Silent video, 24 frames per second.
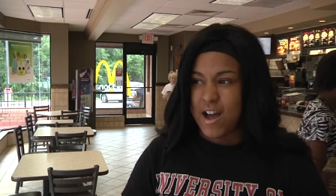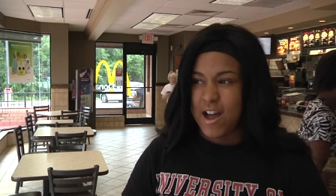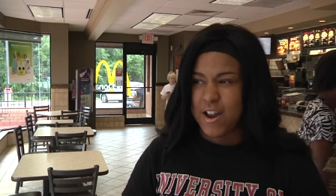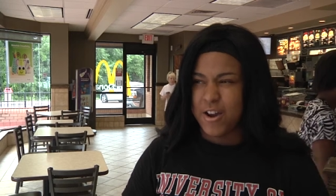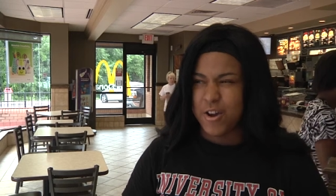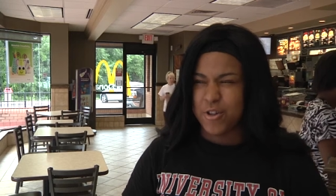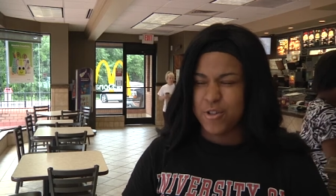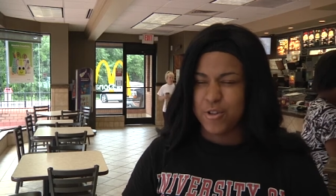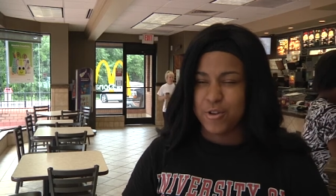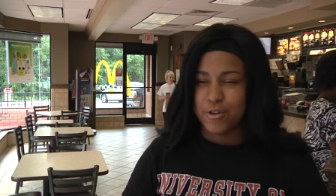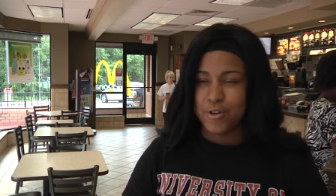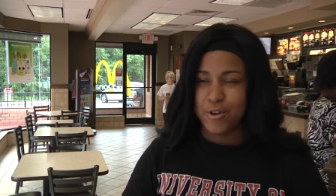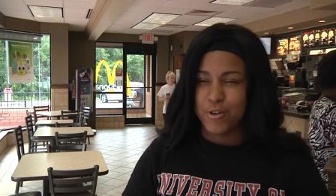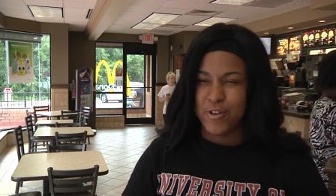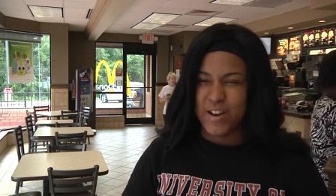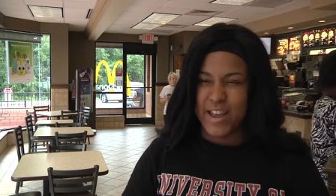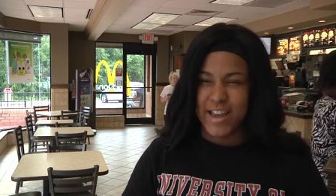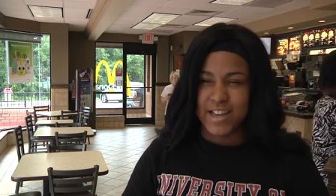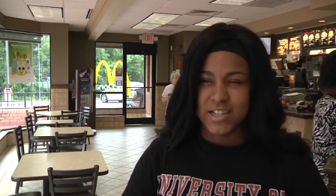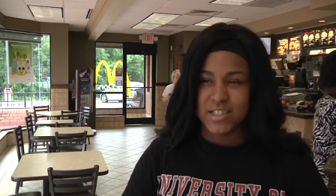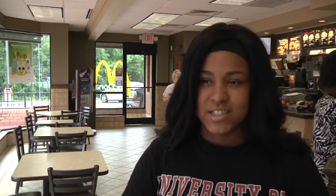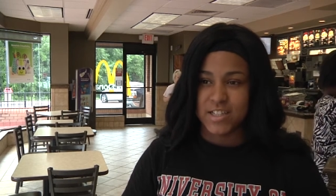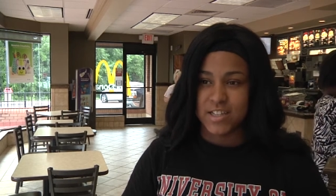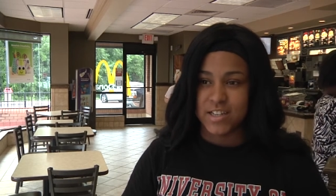I know they're
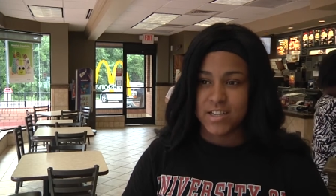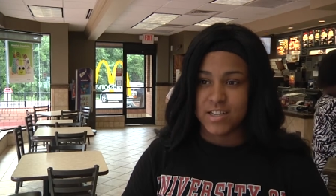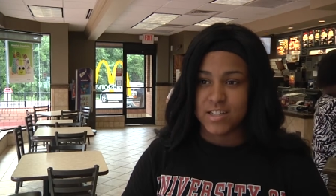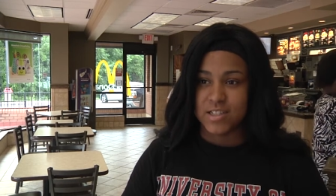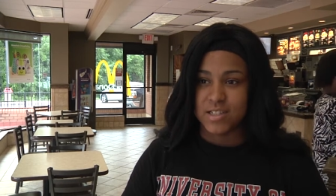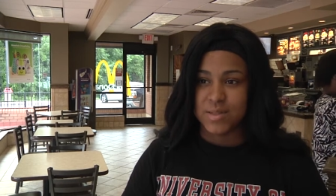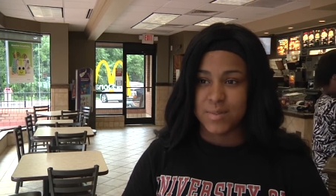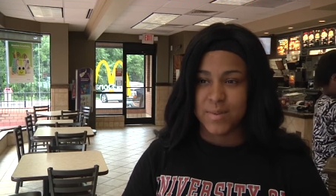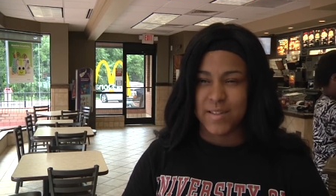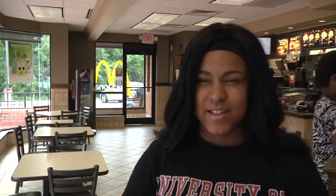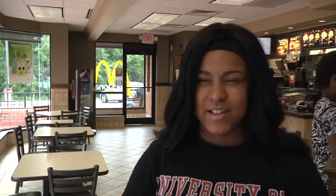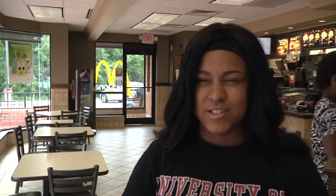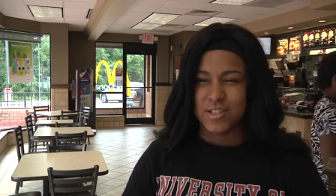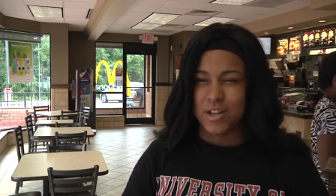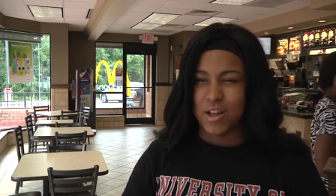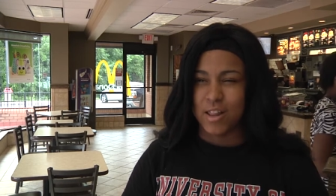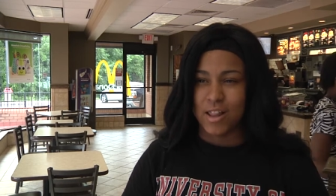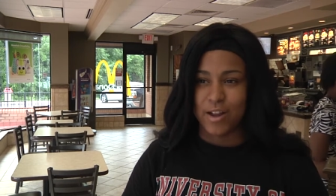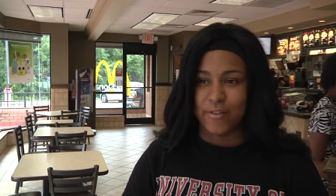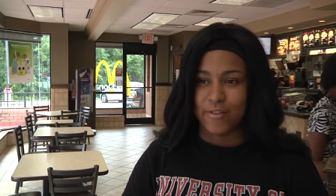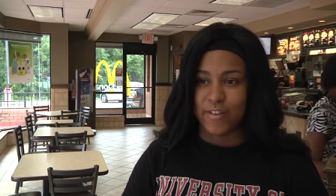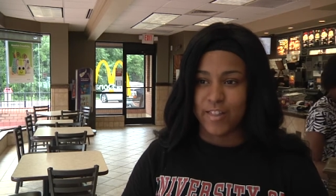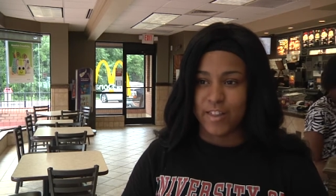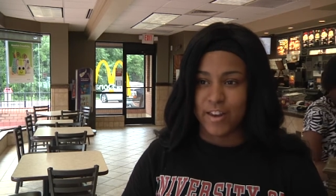donations, but that's
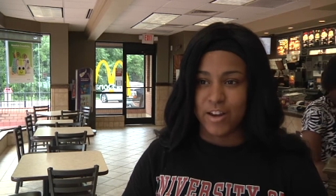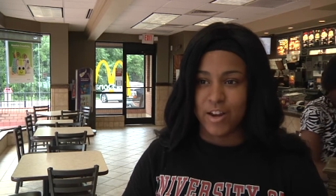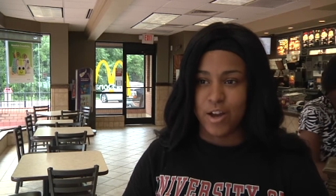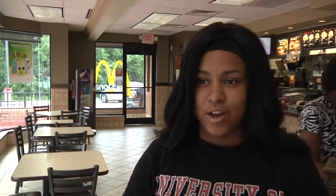all I really